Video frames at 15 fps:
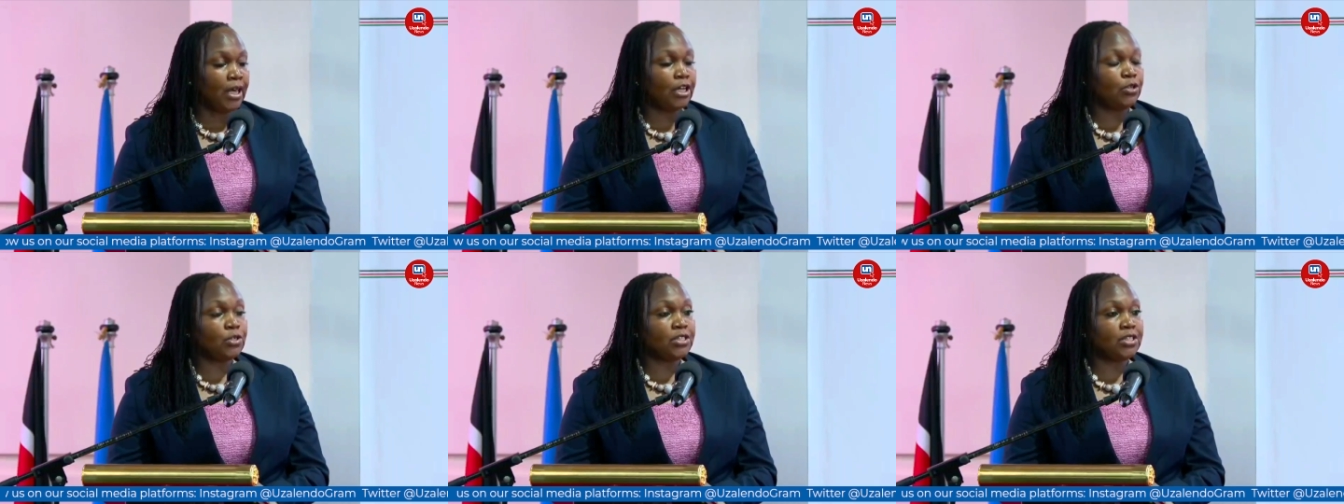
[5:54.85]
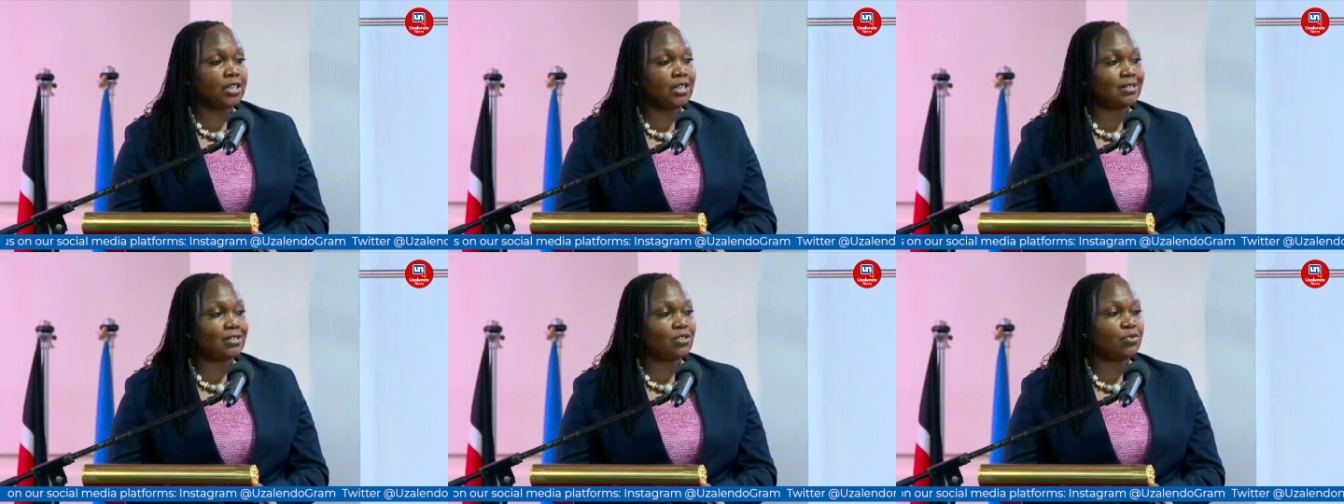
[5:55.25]
And you'll
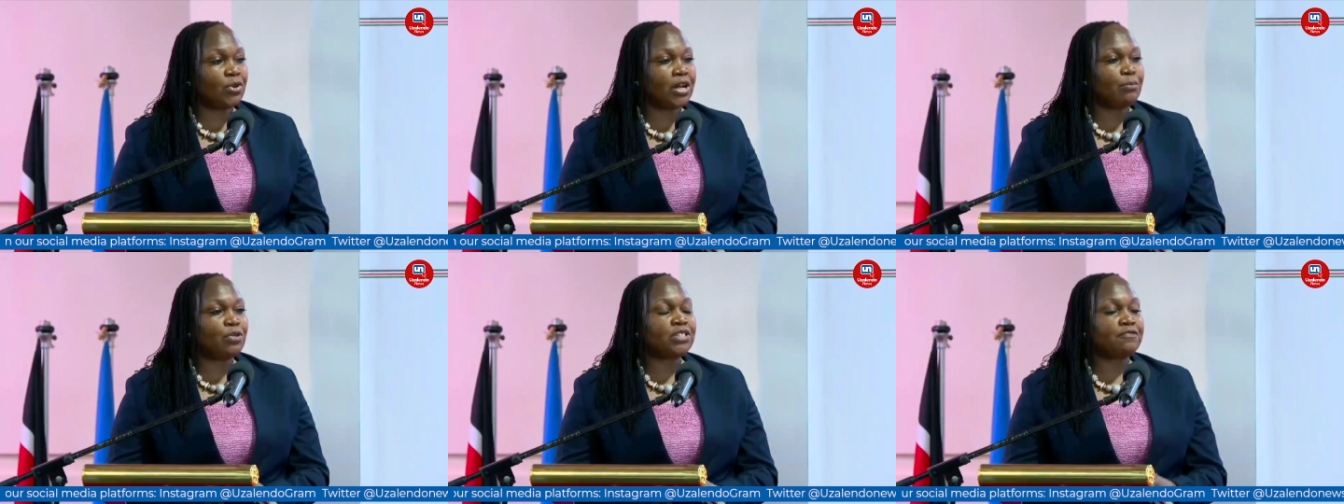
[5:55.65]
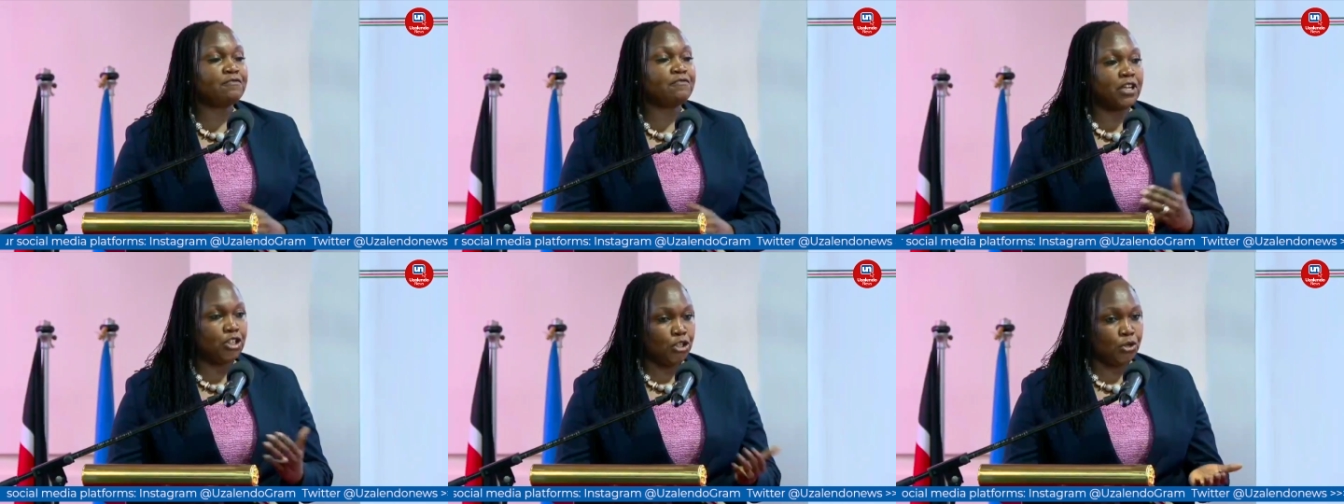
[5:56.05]
see there's greater
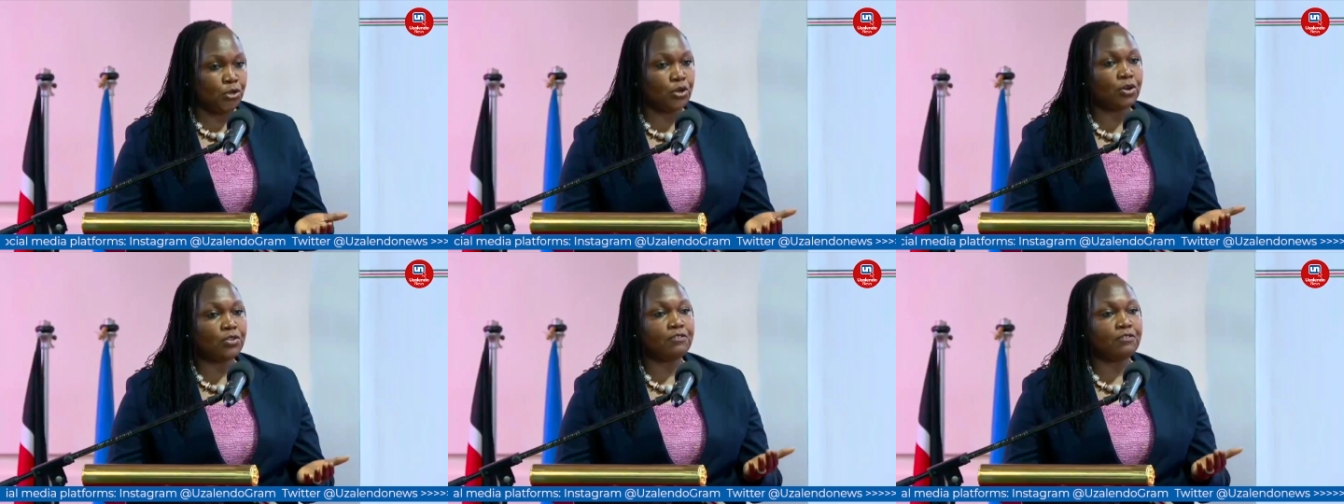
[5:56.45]
motivation